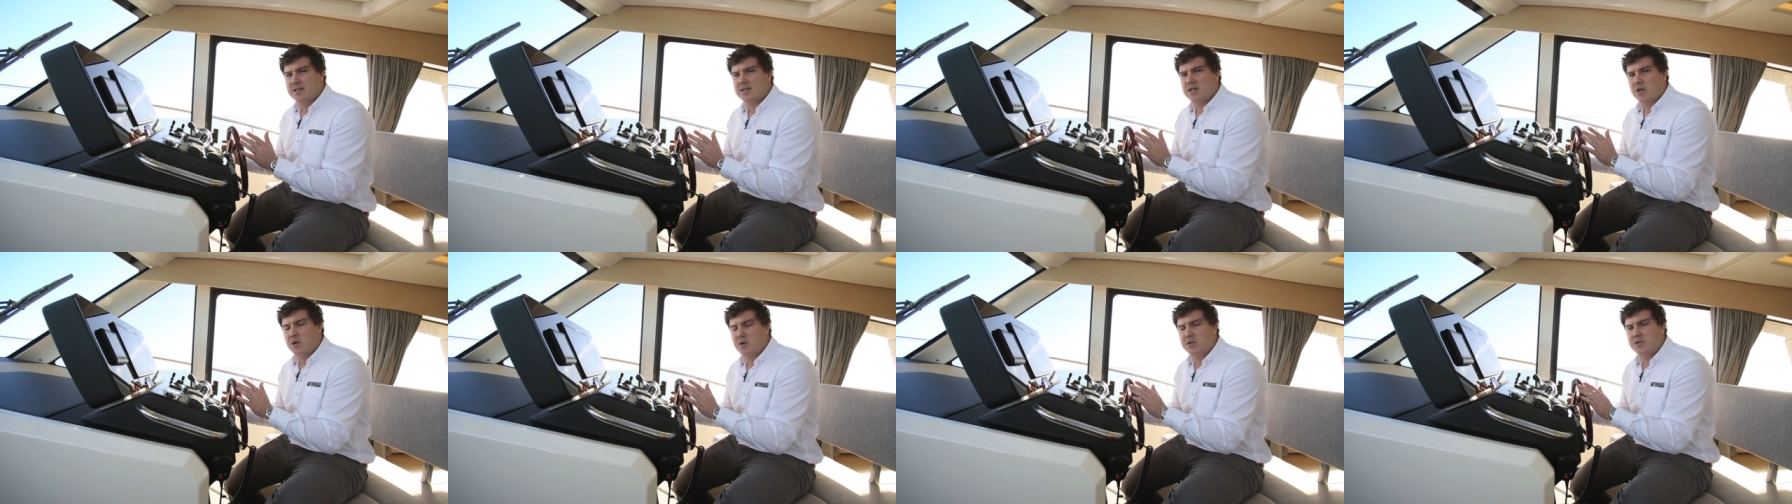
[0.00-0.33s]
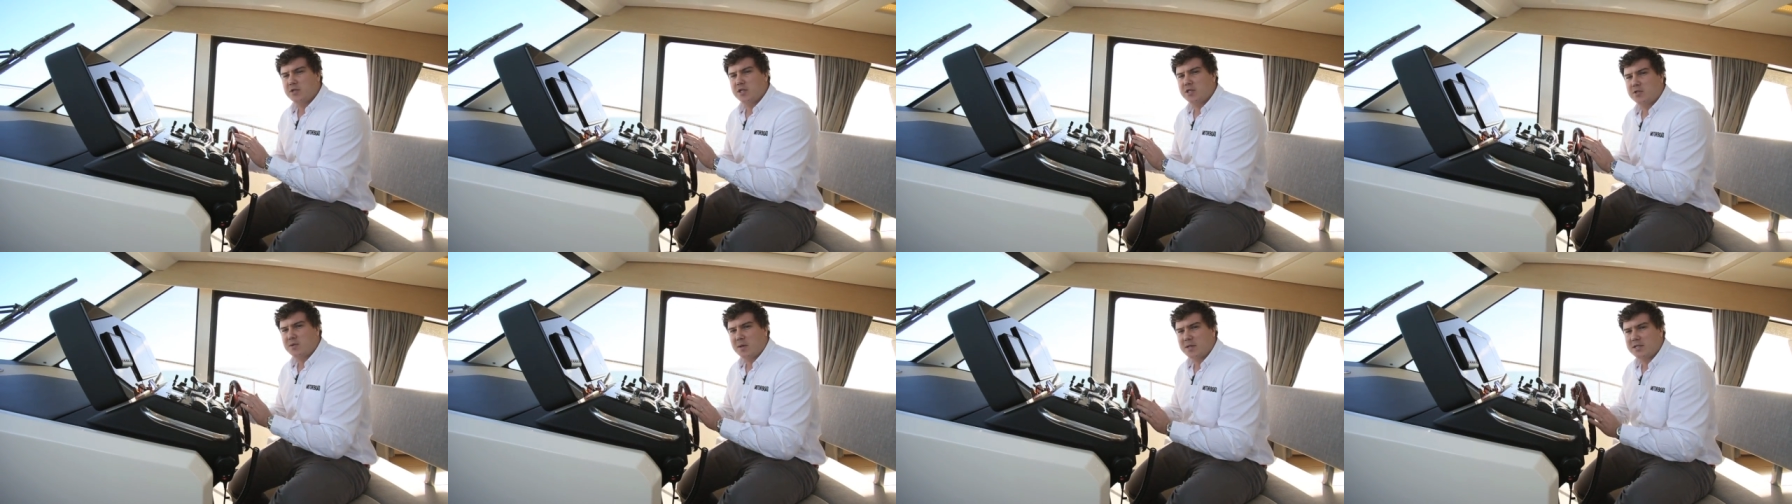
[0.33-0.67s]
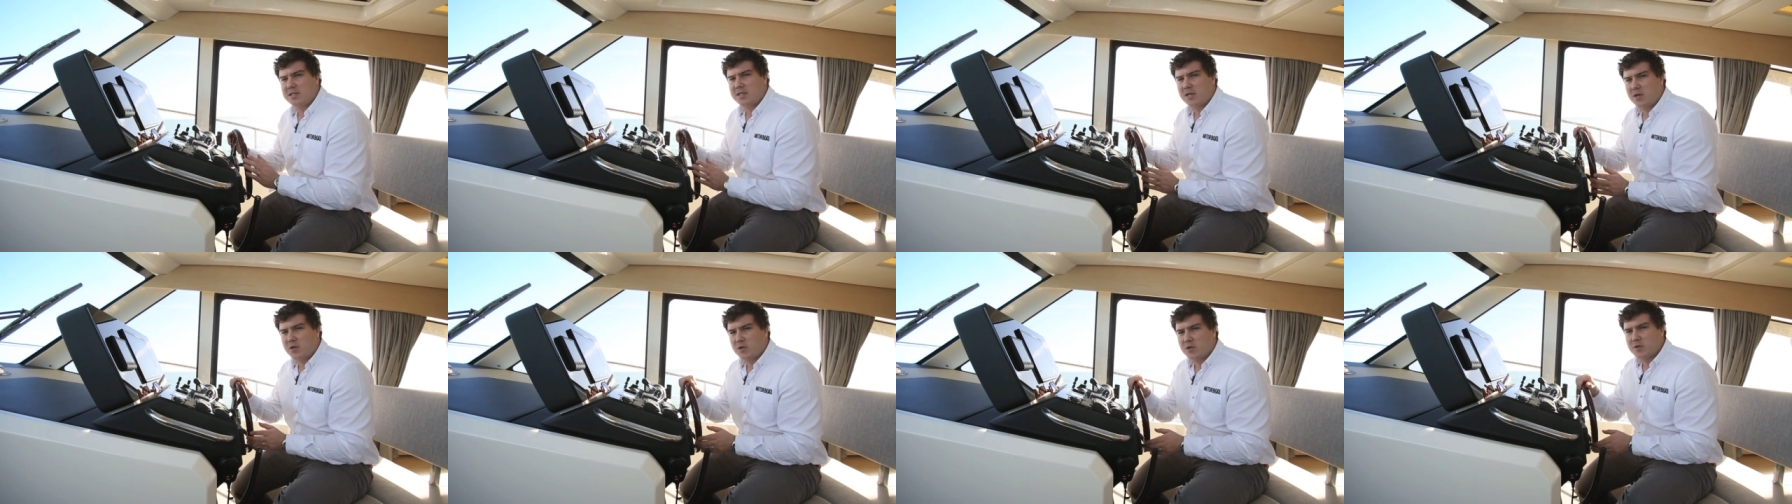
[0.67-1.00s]
the two hundred and
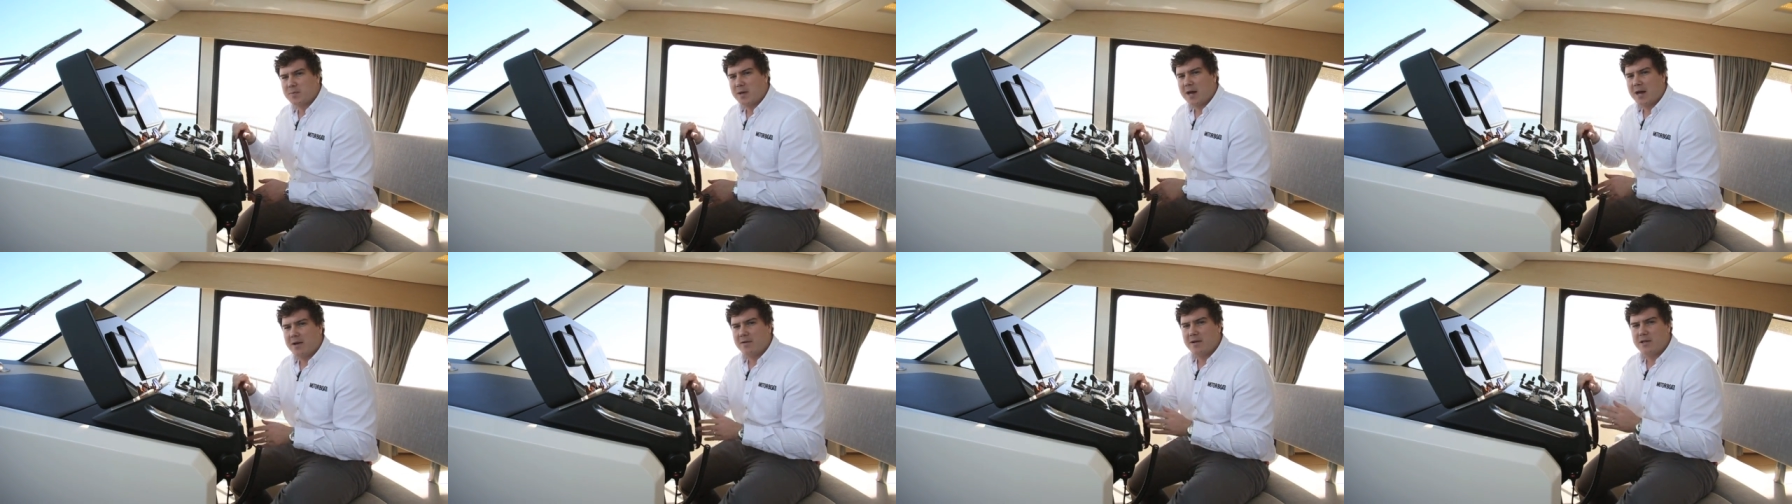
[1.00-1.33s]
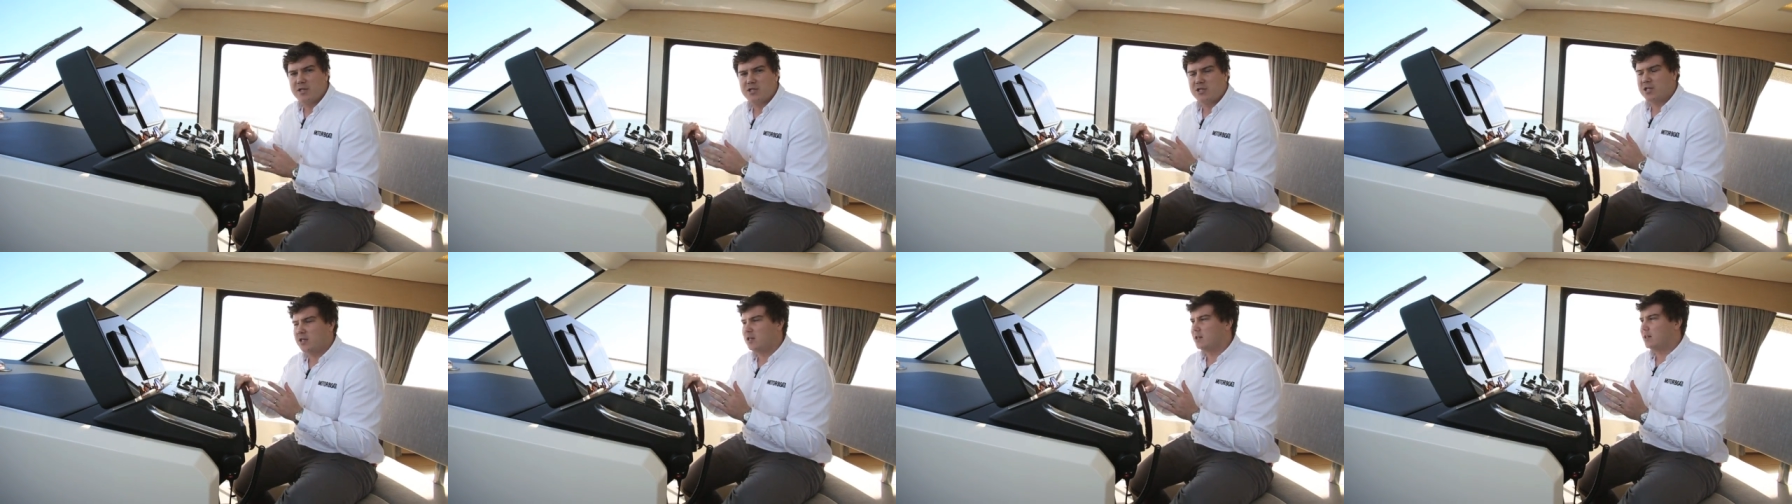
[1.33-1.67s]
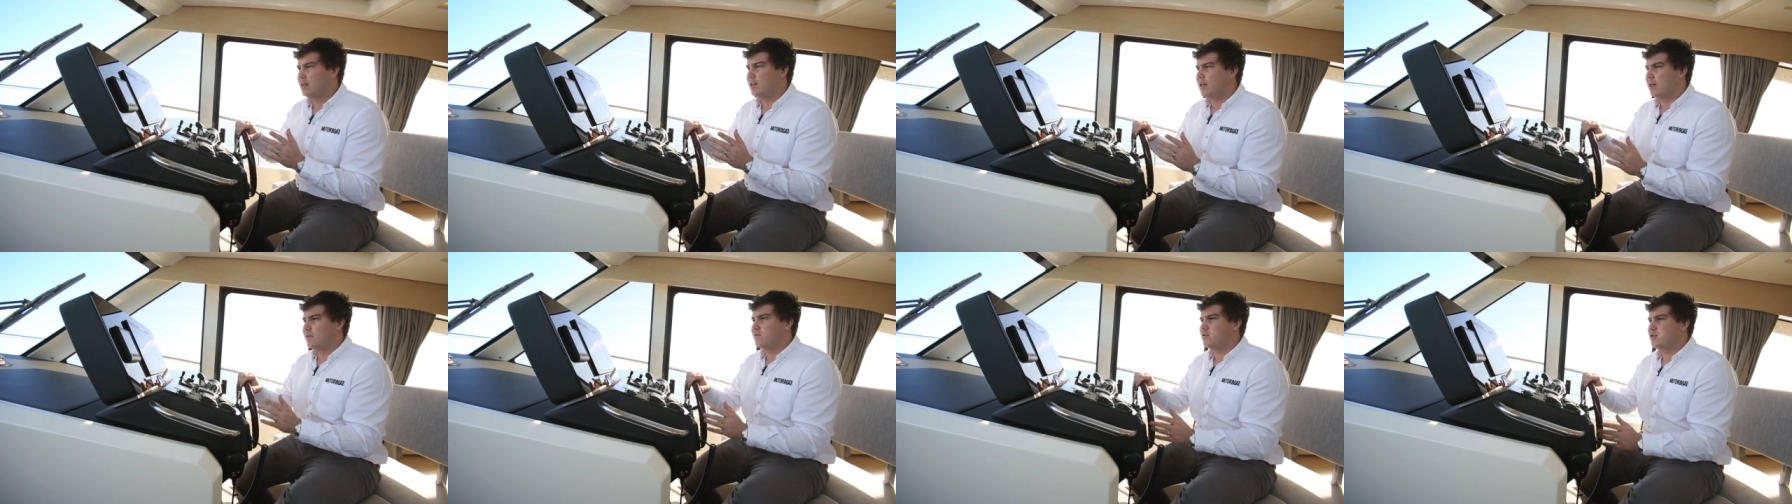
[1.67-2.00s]
twenty horsepower
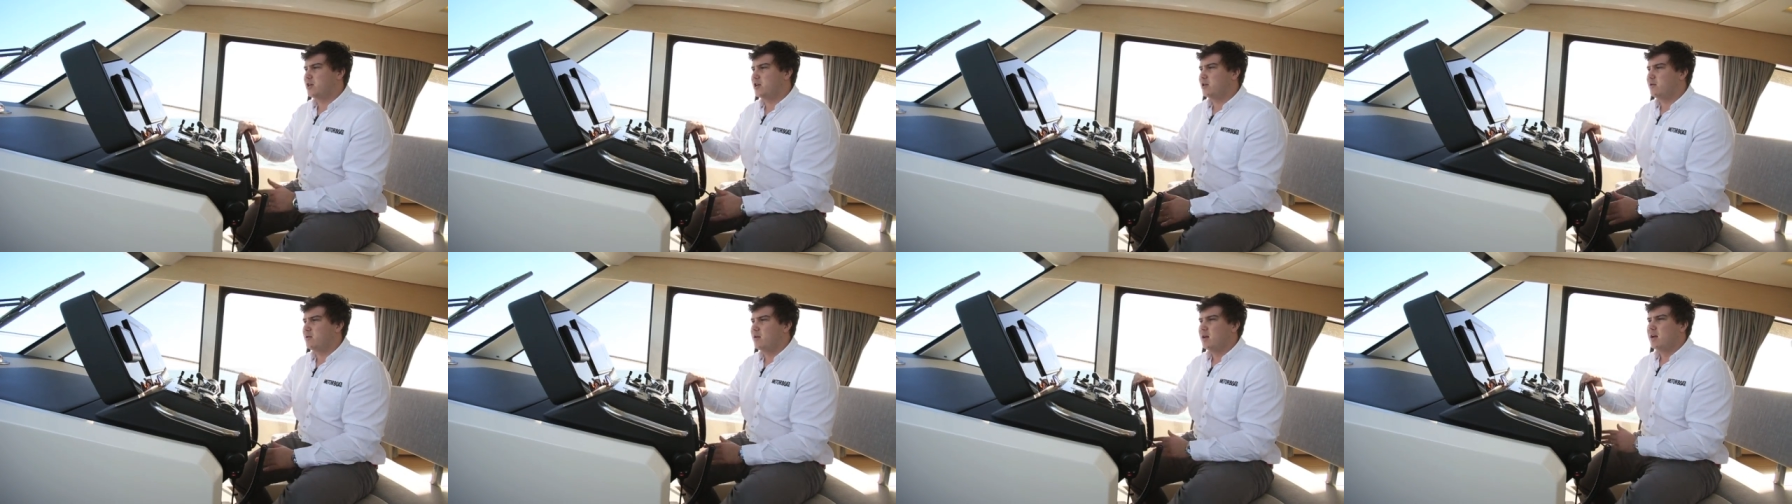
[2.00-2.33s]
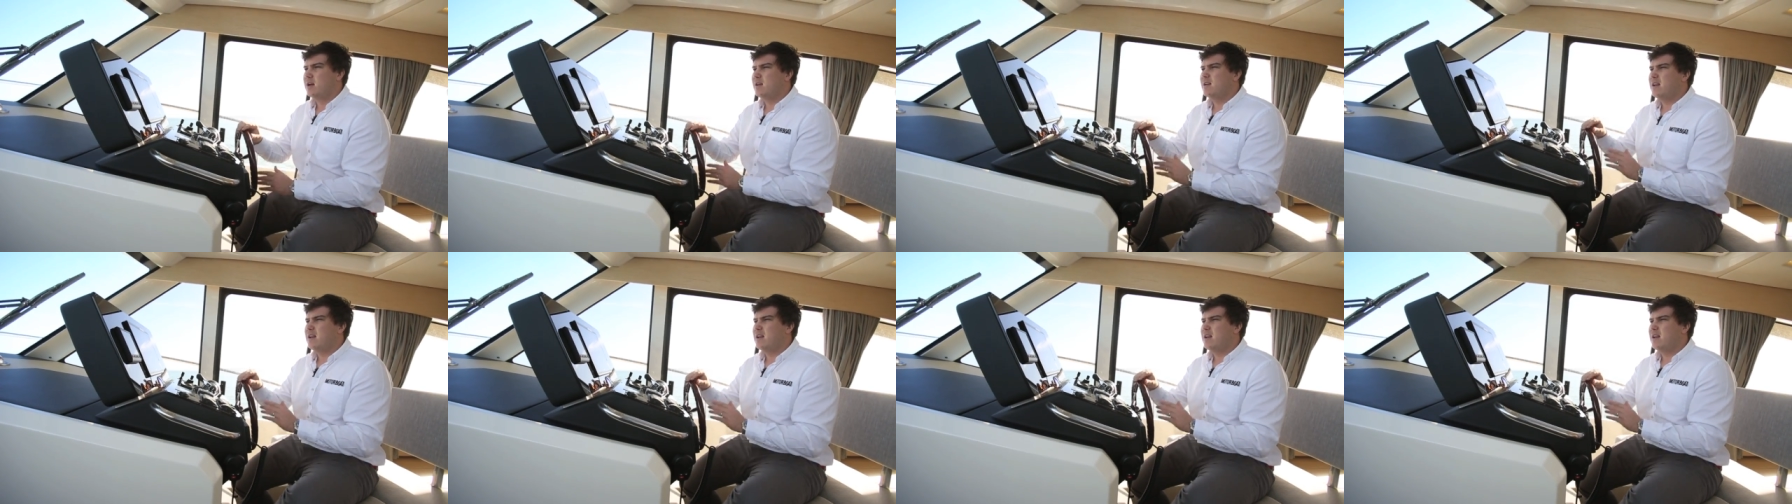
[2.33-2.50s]
engine gives you.